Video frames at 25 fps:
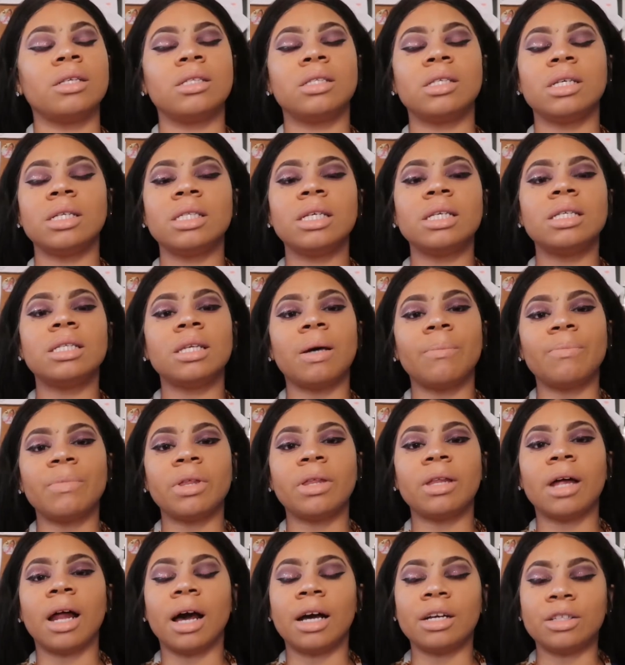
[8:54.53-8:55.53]
since it's
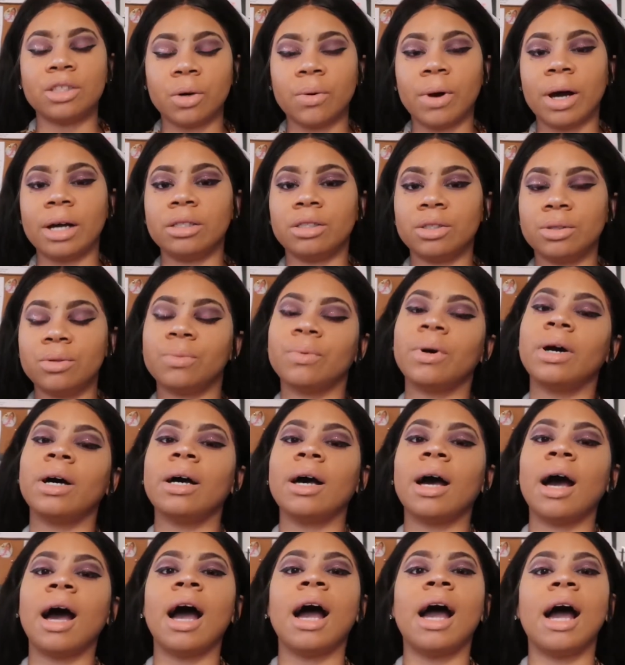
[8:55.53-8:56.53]
something that I know I do
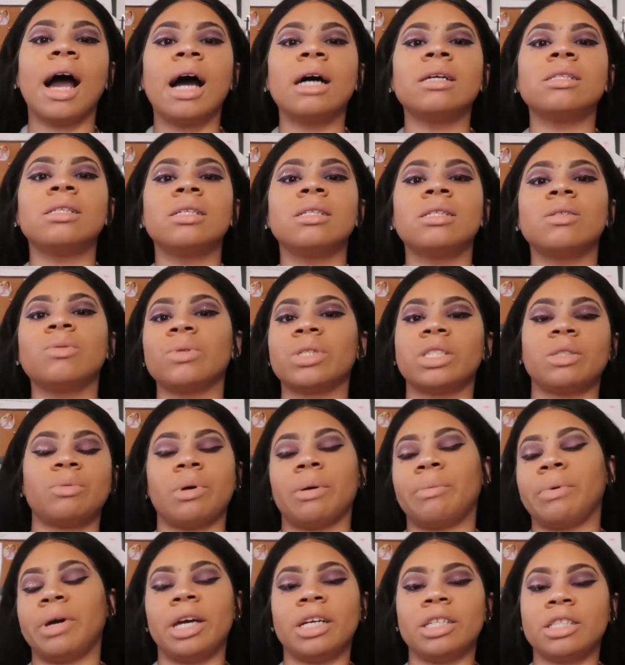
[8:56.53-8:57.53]
want, I have to switch
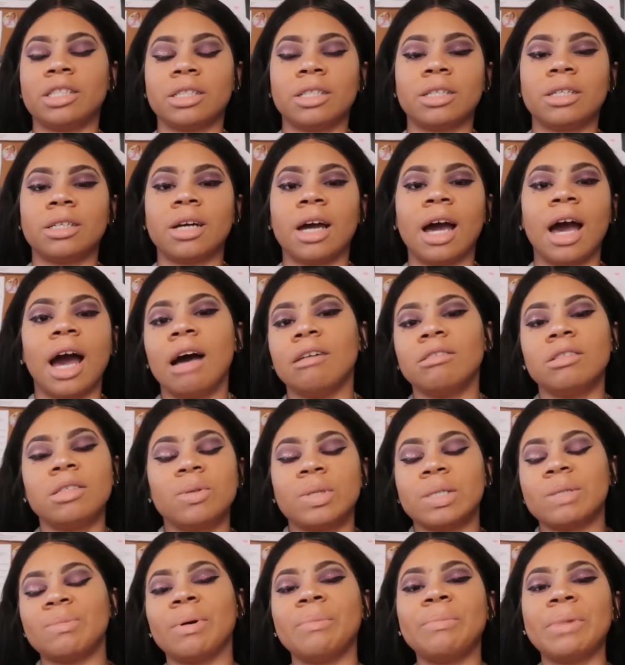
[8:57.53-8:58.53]
my major. I have to
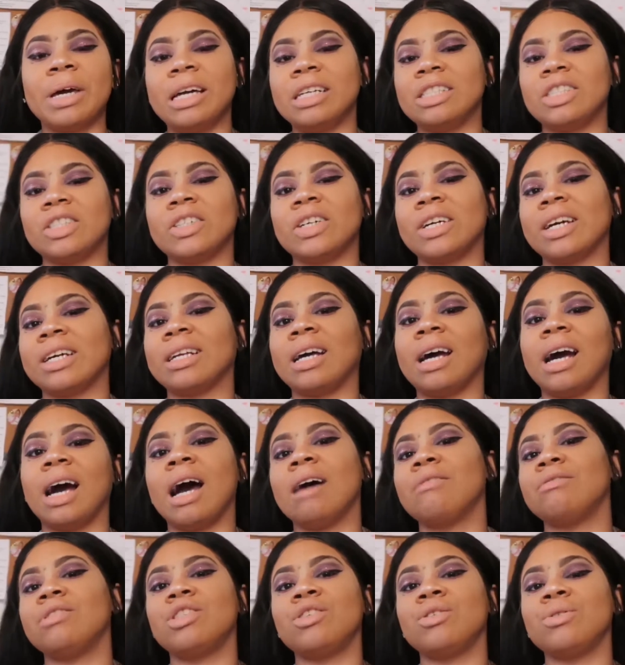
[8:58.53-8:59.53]
switch my major and I
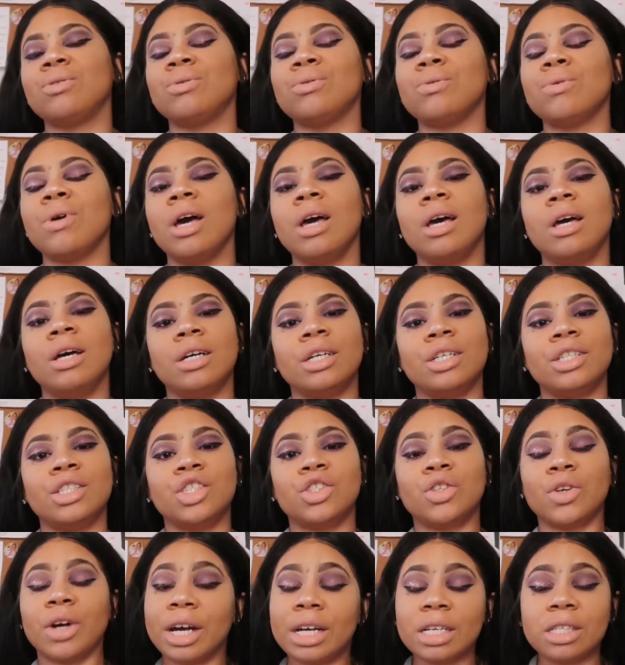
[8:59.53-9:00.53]
have to
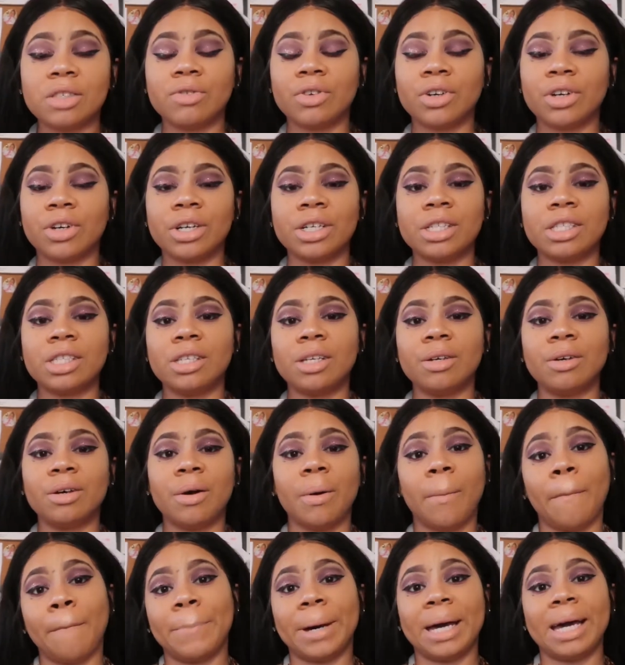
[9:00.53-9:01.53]
transfer it
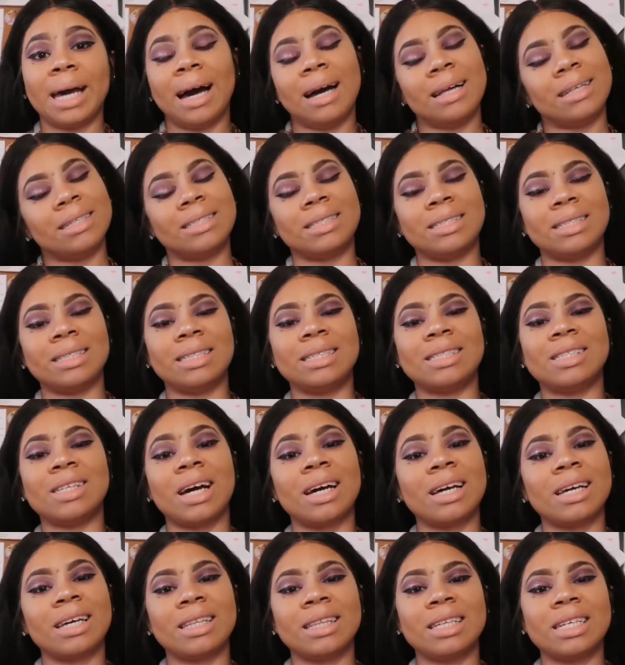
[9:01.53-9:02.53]
to biology so
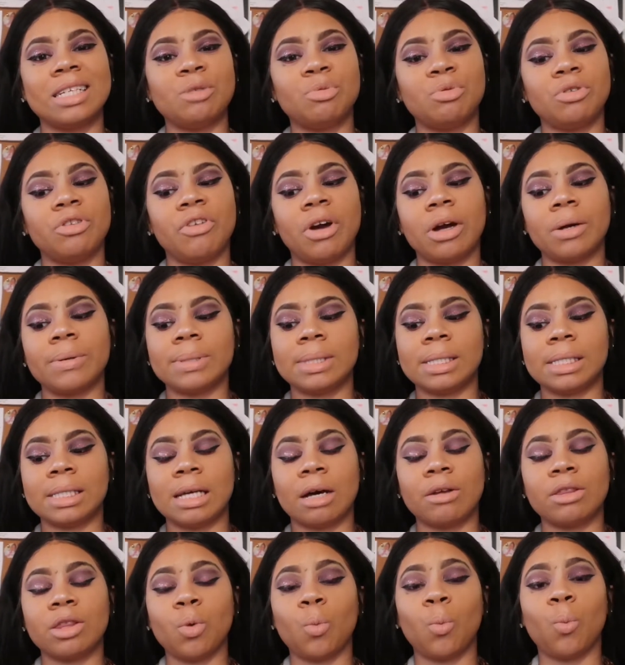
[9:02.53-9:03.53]
I can get these prerequisites
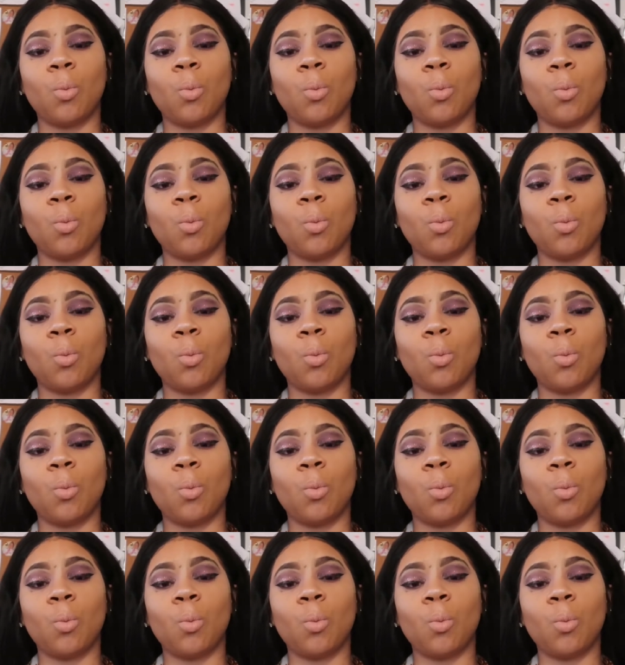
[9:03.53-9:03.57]
out the